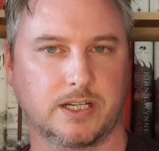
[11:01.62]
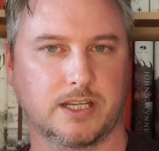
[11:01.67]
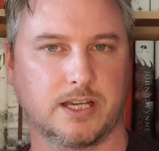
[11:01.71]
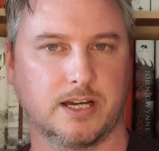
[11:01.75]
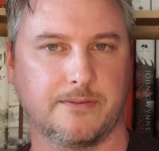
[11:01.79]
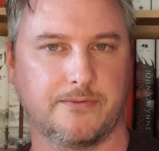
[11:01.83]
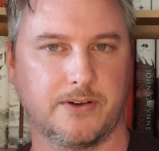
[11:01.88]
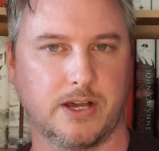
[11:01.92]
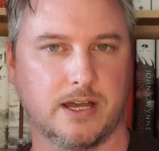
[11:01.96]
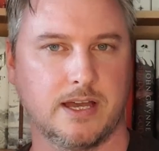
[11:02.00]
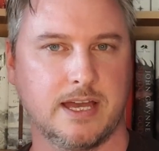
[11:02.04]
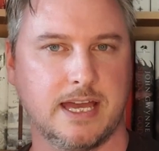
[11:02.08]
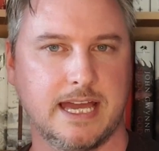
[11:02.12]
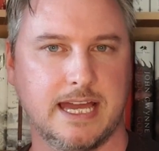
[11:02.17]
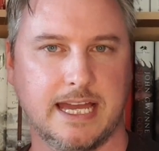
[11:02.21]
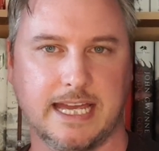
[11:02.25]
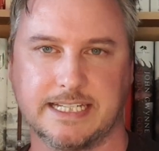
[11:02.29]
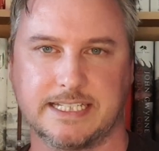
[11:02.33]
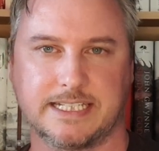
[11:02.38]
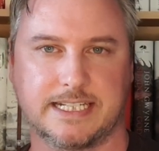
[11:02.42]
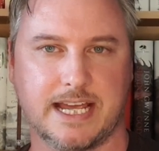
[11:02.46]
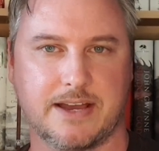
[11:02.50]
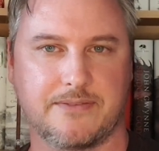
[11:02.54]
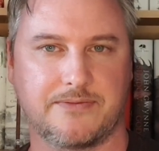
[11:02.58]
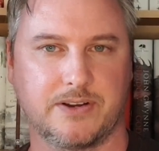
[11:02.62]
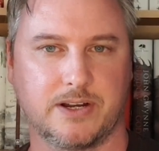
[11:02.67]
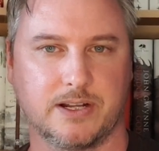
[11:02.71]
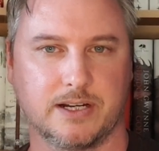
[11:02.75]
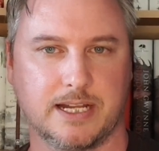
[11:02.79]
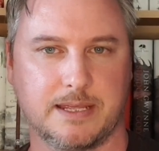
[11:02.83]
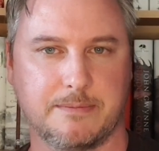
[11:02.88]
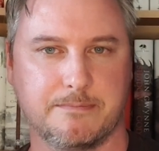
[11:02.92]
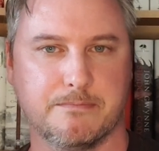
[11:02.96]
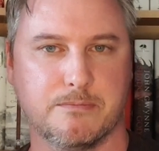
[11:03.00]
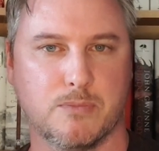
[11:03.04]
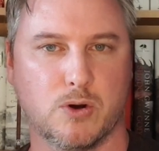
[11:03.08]
cover it's
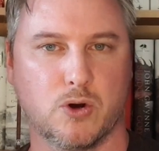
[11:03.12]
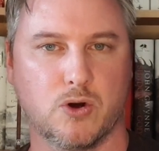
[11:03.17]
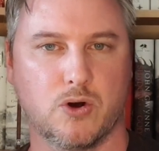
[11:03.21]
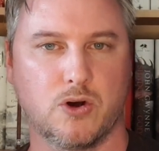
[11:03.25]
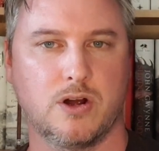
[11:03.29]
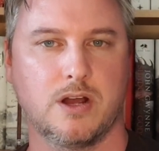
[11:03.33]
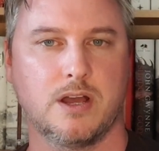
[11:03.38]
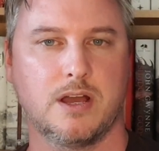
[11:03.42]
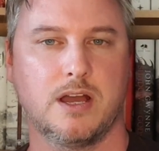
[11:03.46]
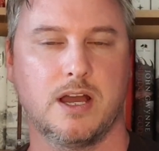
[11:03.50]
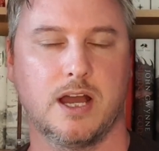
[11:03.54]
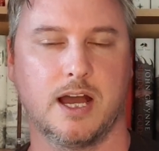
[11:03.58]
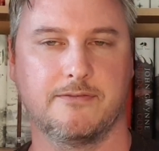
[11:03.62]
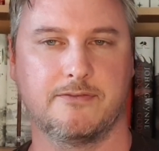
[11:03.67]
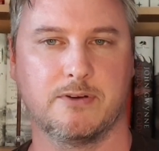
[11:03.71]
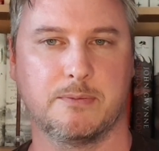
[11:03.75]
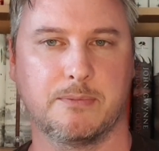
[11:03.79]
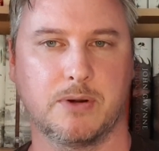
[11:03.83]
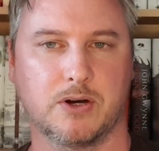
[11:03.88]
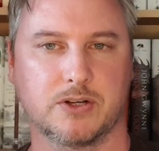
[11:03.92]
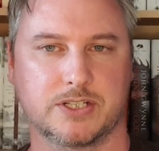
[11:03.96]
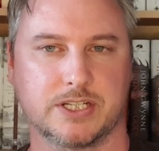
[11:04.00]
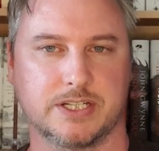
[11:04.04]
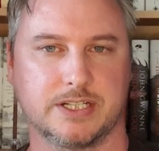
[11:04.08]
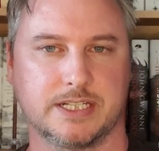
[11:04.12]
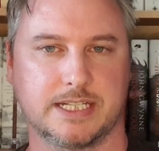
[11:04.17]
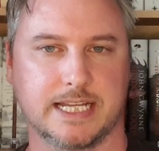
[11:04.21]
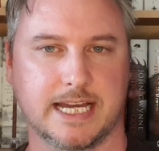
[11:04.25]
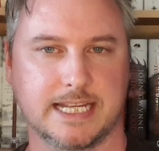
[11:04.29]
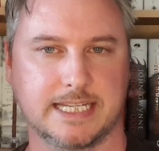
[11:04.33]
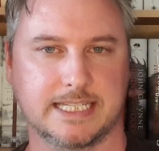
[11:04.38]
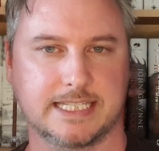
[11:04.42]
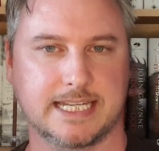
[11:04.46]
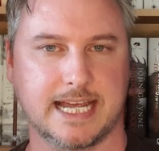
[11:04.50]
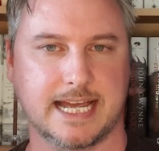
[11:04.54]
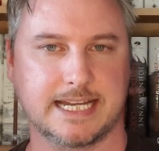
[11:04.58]
definitely more of a modern day
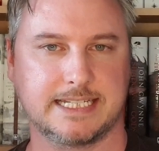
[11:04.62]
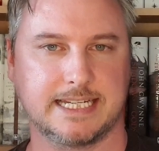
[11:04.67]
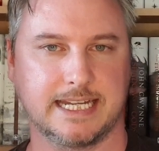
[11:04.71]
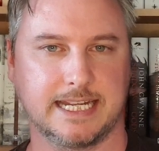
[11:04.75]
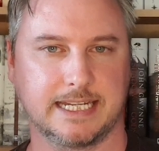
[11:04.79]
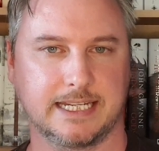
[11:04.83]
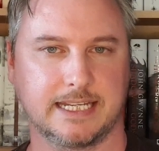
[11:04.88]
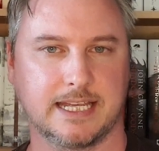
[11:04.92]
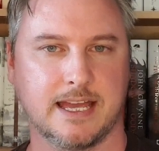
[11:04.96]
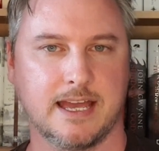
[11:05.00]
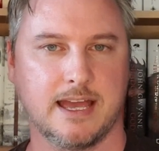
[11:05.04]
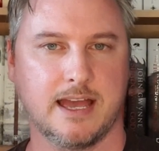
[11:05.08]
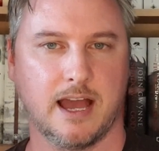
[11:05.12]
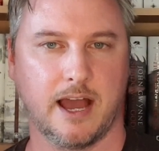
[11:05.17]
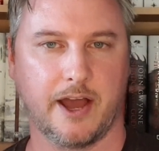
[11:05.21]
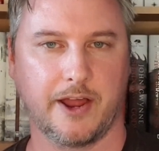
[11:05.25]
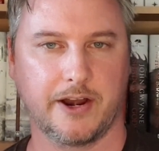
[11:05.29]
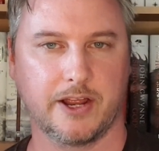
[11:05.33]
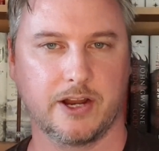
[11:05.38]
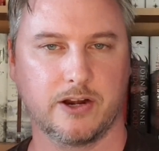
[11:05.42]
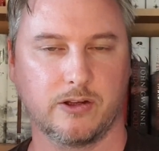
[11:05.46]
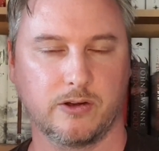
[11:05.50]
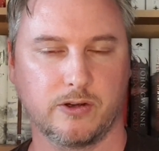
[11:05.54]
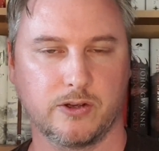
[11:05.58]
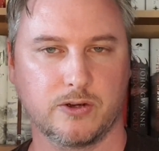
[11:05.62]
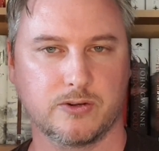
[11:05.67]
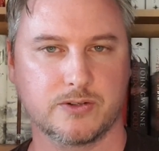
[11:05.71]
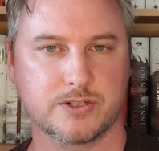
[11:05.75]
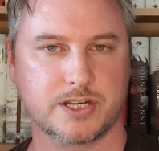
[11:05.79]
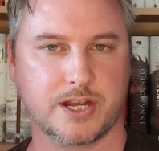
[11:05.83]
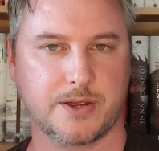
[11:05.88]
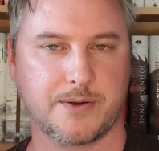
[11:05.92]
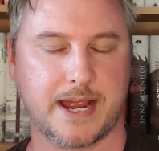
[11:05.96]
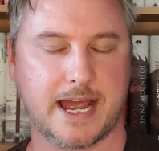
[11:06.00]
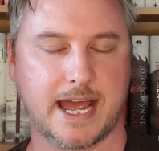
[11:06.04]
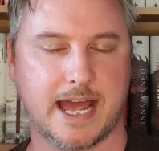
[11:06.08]
setting. And then I
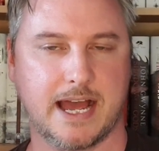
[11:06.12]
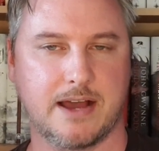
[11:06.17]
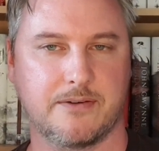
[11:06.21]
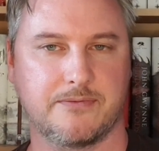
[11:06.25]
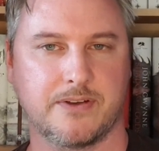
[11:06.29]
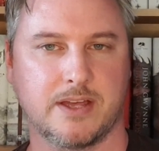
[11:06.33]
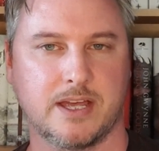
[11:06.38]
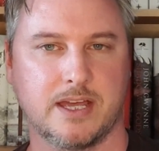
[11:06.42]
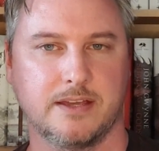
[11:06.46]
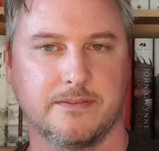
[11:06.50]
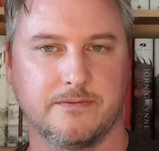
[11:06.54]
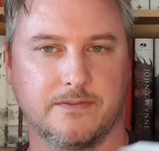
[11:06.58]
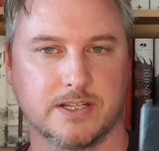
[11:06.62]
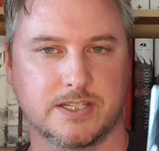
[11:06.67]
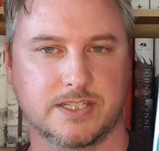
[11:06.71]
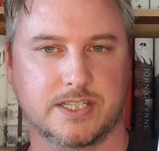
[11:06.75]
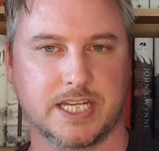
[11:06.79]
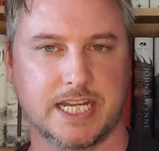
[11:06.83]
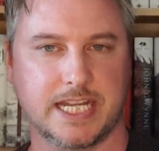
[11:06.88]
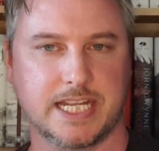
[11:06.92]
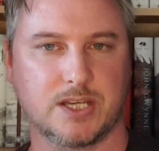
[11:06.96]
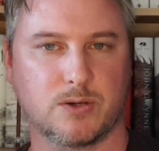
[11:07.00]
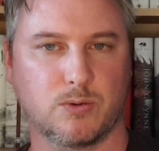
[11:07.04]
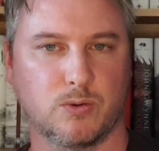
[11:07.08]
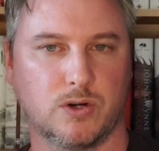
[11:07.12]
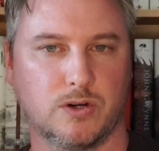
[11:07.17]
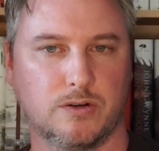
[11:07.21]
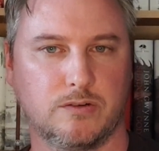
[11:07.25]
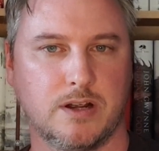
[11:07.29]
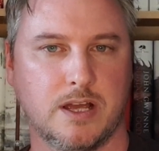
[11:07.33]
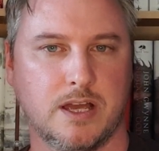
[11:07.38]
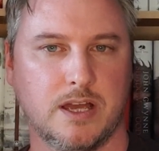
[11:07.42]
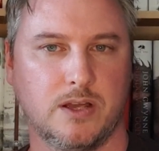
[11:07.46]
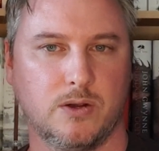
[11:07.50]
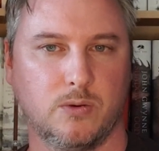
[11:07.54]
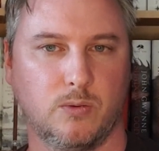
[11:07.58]
also have the sequel,
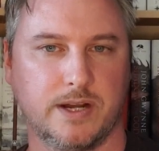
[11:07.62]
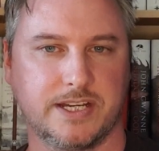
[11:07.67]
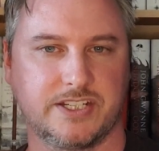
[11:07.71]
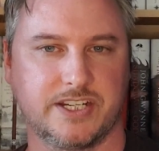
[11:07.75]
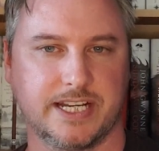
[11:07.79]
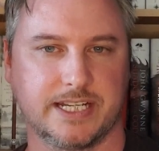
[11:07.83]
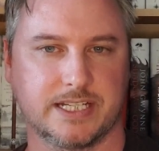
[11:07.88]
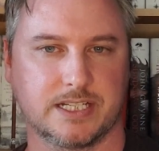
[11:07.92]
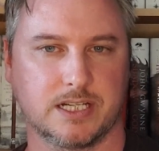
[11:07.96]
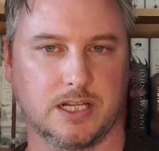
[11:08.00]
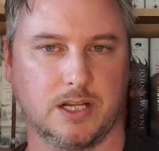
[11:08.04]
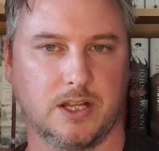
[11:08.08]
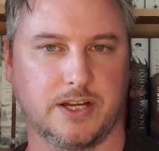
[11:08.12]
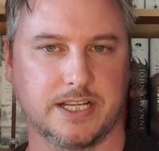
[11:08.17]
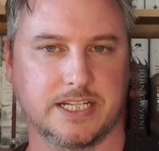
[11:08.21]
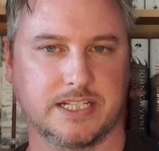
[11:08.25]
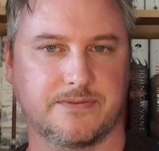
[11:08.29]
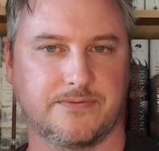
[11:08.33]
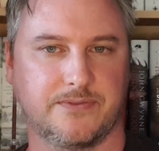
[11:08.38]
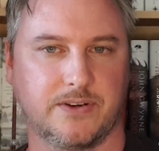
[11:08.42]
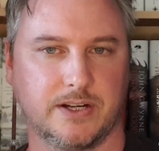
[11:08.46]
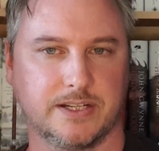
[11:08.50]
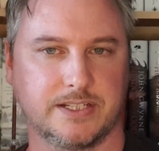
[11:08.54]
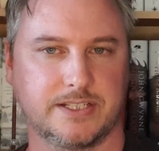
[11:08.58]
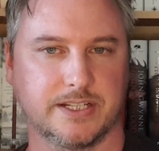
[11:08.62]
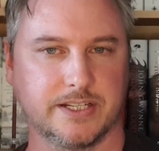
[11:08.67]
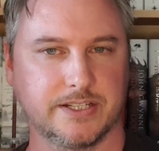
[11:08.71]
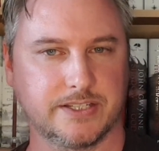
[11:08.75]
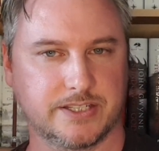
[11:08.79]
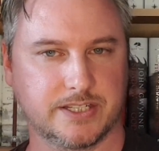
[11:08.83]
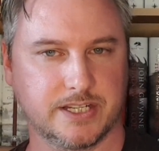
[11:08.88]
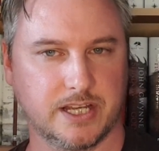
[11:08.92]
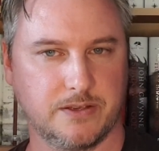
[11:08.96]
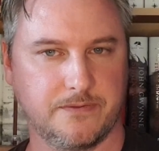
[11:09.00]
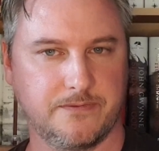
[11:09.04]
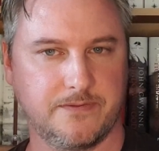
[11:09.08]
which is Light Fighters.
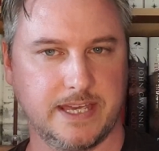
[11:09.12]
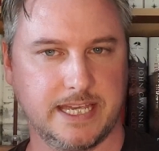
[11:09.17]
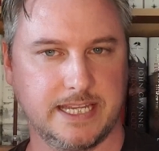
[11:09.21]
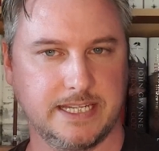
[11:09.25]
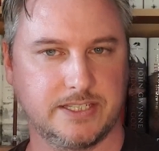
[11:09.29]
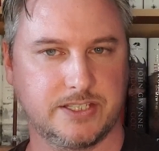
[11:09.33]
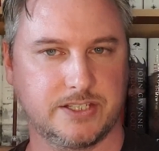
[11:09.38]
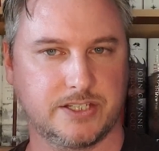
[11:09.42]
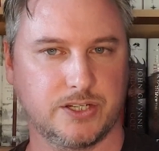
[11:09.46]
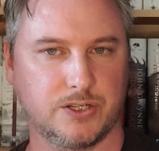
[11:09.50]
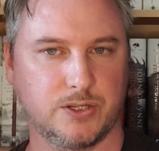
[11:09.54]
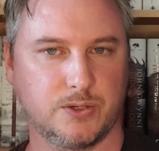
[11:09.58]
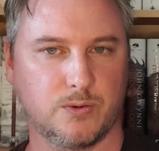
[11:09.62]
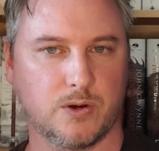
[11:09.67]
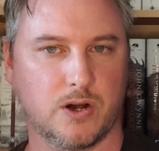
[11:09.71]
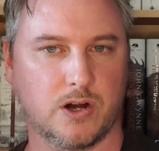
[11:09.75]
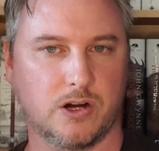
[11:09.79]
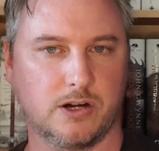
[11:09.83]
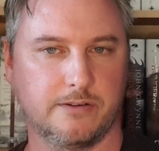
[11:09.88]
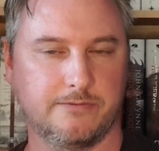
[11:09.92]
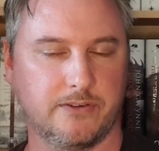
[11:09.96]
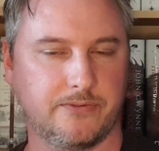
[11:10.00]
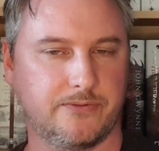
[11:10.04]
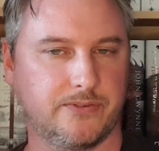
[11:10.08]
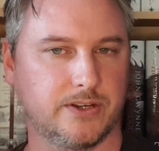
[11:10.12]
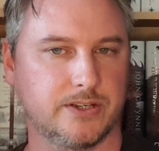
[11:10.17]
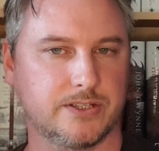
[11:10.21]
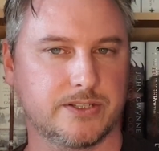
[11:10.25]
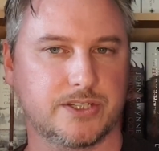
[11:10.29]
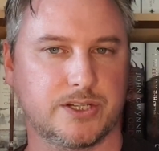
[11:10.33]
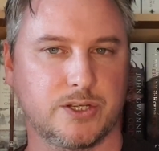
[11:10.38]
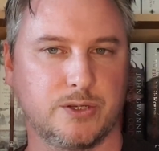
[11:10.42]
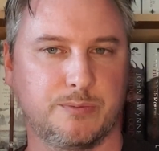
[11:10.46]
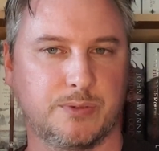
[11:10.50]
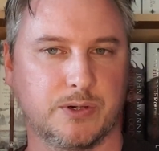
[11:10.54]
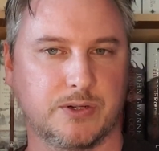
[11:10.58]
So these two are the first
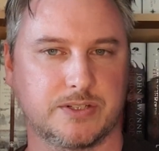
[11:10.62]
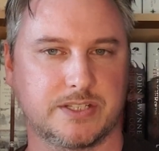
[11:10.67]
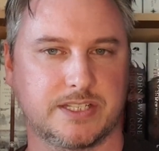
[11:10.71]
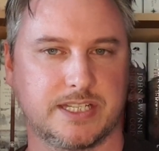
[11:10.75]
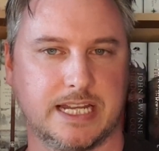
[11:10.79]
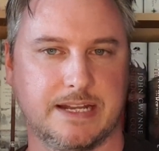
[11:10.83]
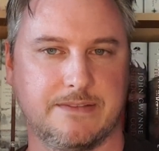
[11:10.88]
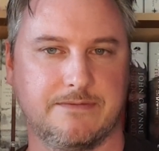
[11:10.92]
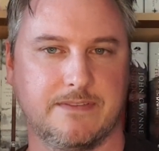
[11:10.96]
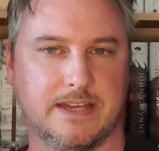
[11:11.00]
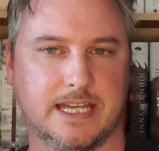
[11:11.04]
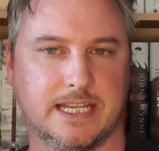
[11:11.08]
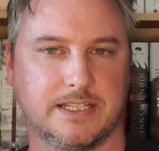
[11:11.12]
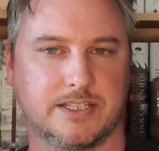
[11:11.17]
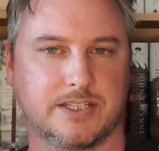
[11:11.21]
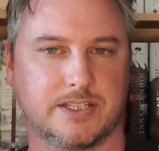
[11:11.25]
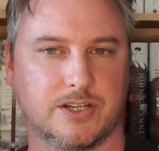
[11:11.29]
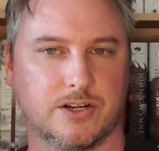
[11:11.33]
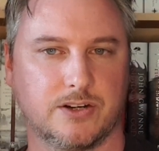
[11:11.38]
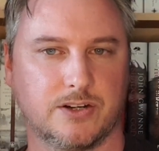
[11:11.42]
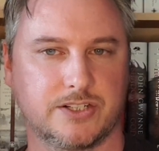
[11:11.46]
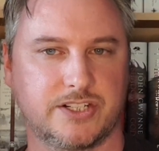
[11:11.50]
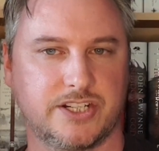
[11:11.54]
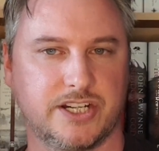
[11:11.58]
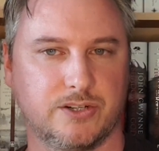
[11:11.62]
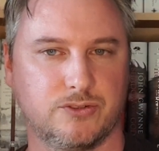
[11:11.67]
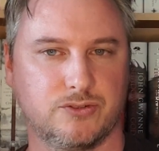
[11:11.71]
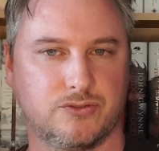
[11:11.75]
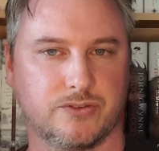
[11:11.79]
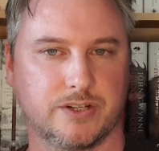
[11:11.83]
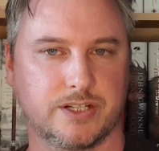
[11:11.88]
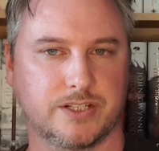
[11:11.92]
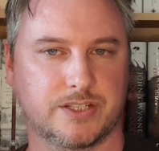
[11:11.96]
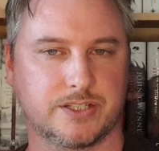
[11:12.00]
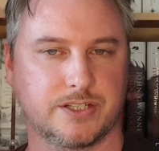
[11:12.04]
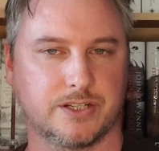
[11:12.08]
two books in the Star
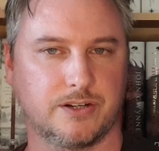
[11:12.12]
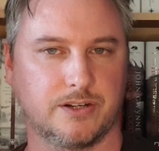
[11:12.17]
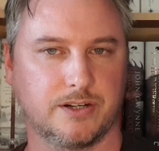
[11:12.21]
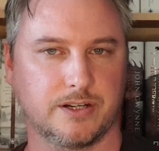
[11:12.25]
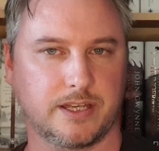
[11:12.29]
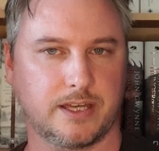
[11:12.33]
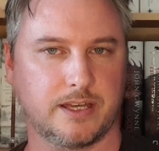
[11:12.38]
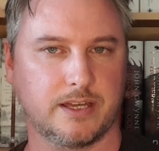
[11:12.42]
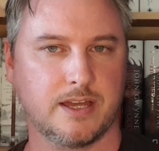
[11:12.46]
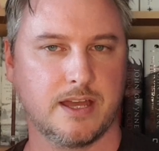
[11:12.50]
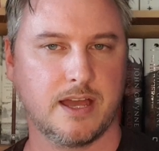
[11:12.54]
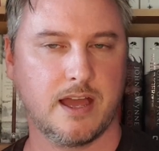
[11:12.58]
Children saga.